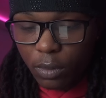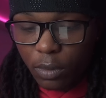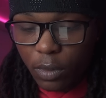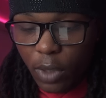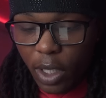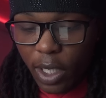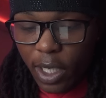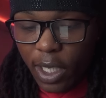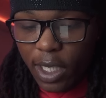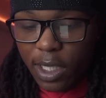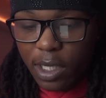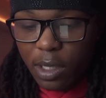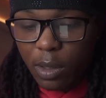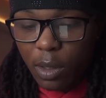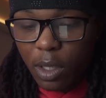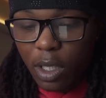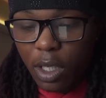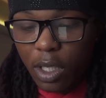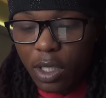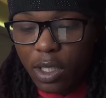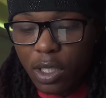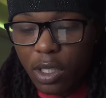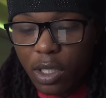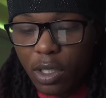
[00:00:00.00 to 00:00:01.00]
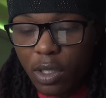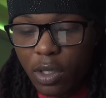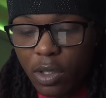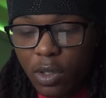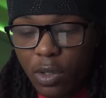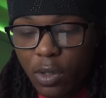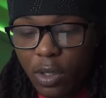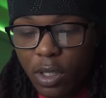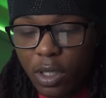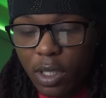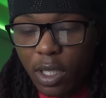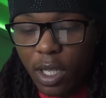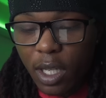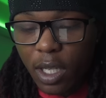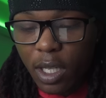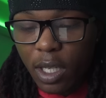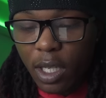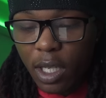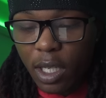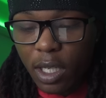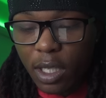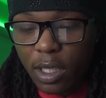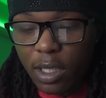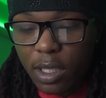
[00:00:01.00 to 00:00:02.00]
They got something called a Sean Joy. It's like
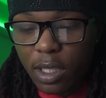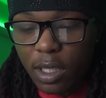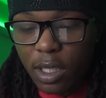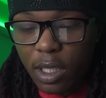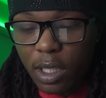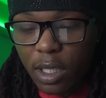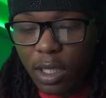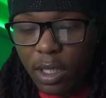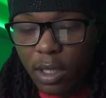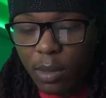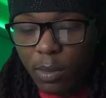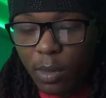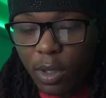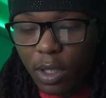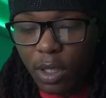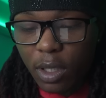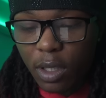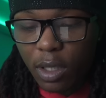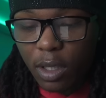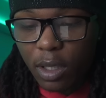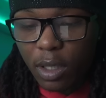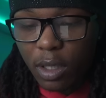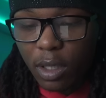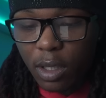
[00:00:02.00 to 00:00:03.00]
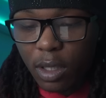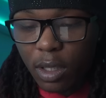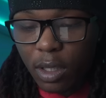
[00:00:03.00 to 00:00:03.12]
half tea, half lemonade.